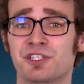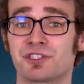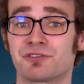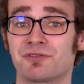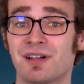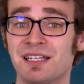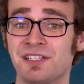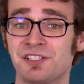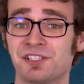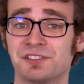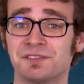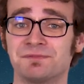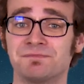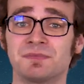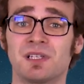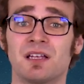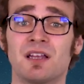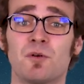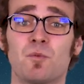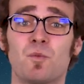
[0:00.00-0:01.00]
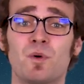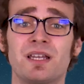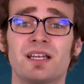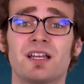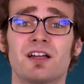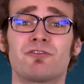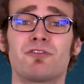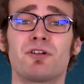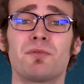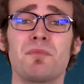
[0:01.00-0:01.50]
duration,
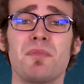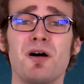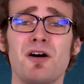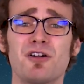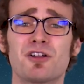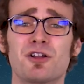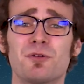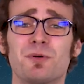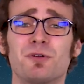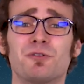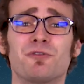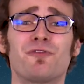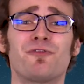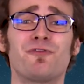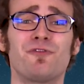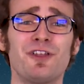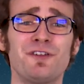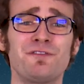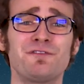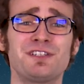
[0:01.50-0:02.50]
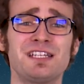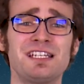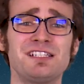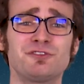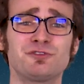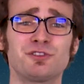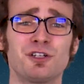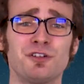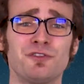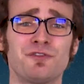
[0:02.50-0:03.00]
winning a remarkable 15
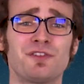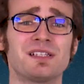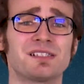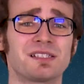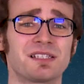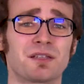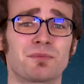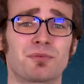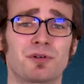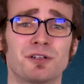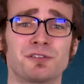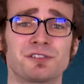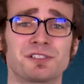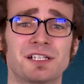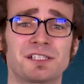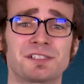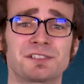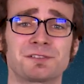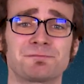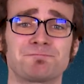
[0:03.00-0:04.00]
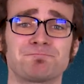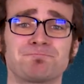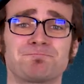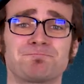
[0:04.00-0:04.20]
trophies in the process.